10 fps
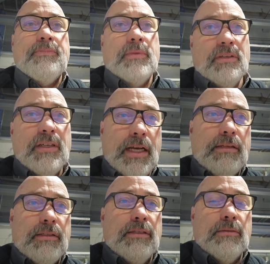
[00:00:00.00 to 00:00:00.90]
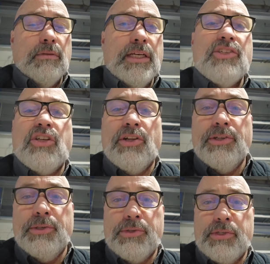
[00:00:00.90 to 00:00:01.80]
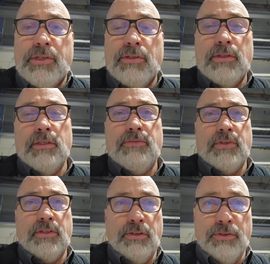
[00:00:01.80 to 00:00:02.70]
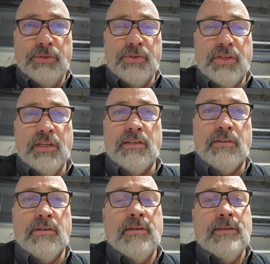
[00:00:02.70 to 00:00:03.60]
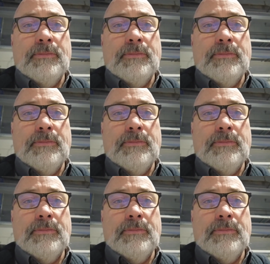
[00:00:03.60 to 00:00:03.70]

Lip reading: You got, it's clues. You're looking for clues here